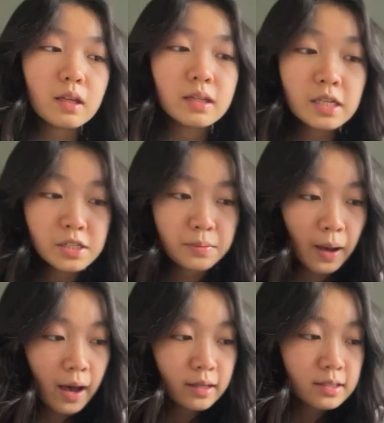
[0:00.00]

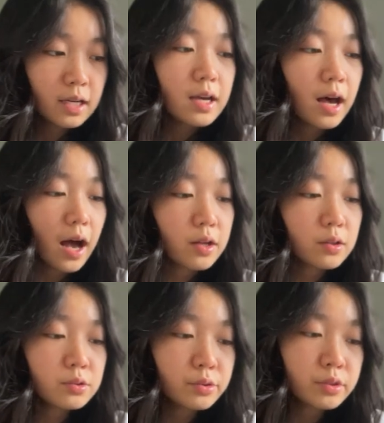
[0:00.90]
digipacks, I
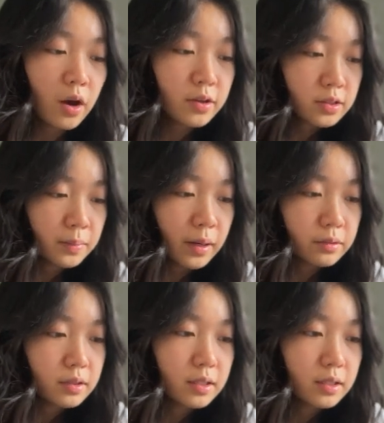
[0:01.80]
also talked about